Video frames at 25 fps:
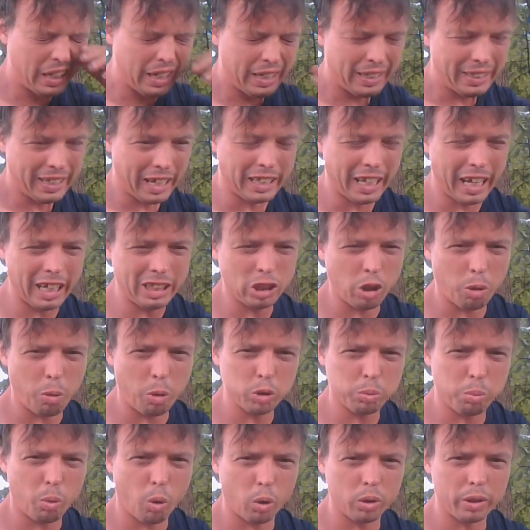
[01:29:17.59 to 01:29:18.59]
They taste
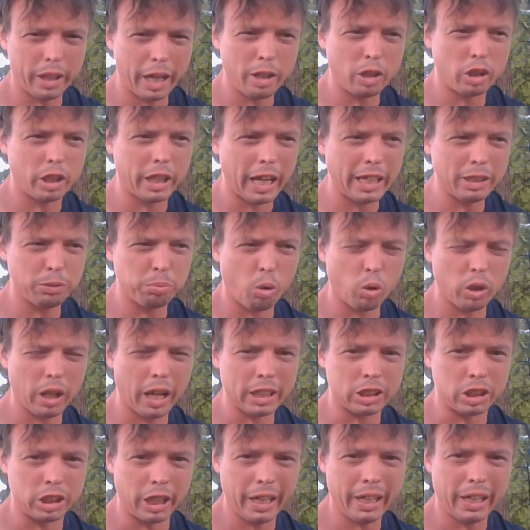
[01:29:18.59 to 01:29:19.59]
almost more. They taste more like
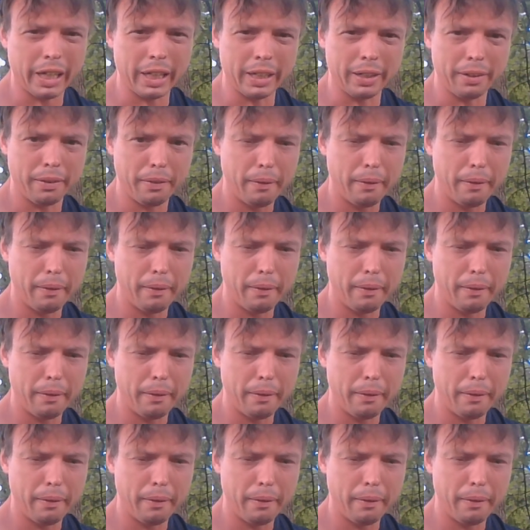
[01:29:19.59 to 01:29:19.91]
chicken